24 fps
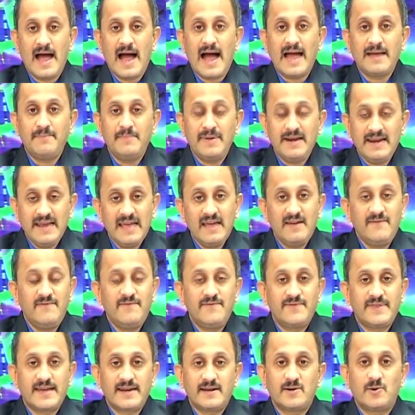I
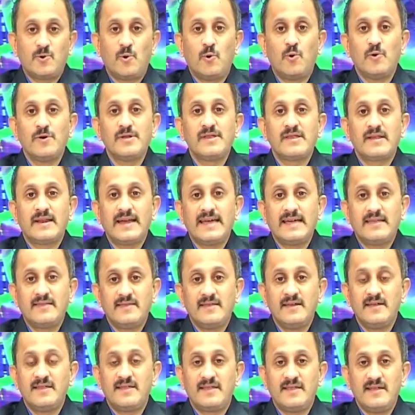believe that a course like
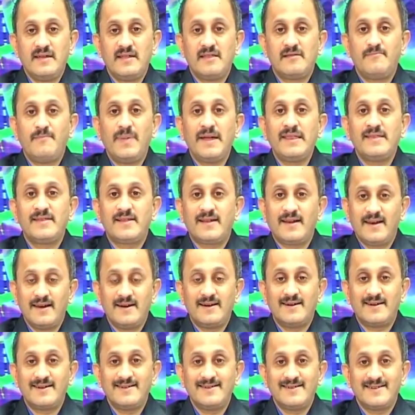this is best
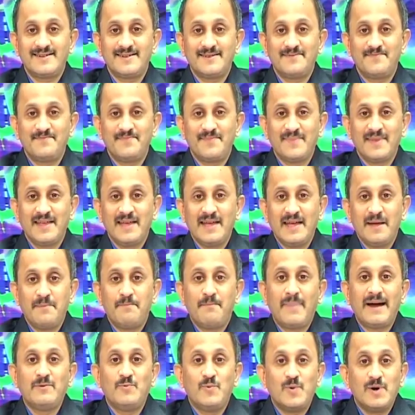learnt
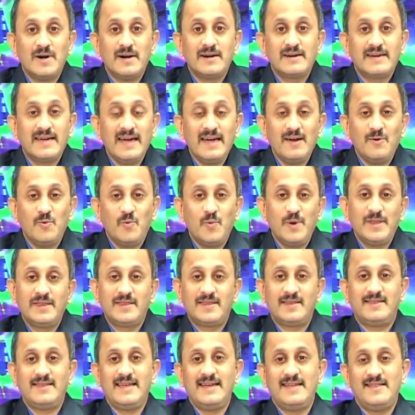by working
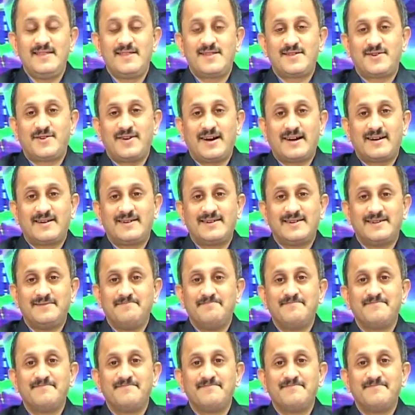with the instructor.